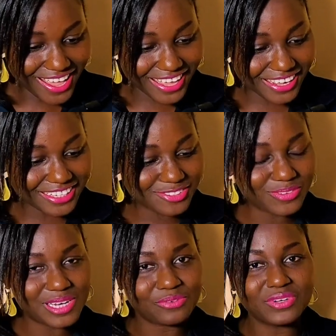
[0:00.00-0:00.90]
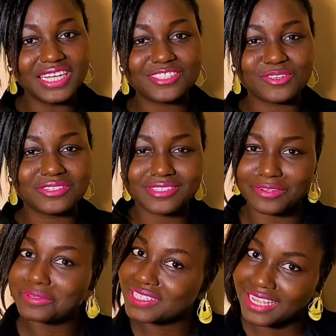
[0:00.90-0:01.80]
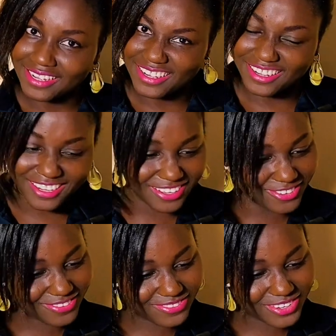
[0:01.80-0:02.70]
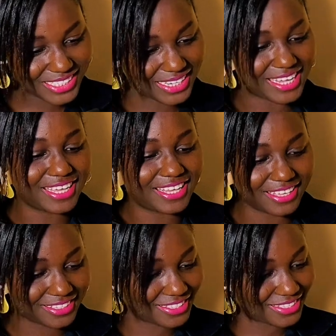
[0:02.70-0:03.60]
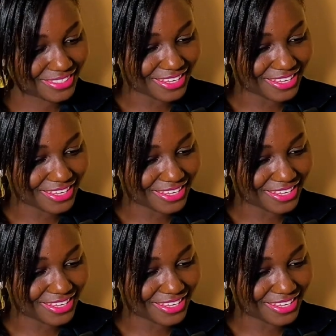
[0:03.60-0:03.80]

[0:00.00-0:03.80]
I can't even laugh. When I saw this, I was like, huh? What Nikeans?